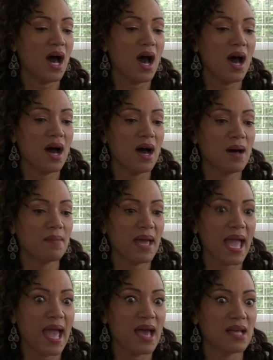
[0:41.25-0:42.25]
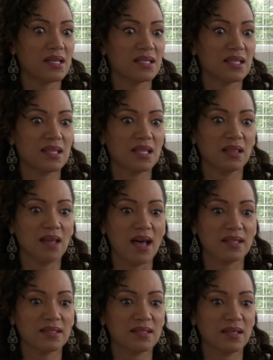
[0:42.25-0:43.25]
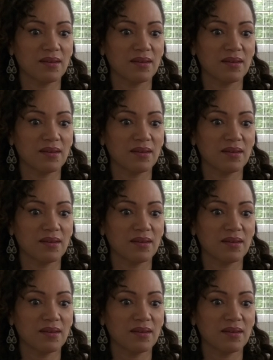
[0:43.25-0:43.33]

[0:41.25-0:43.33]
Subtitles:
and the lots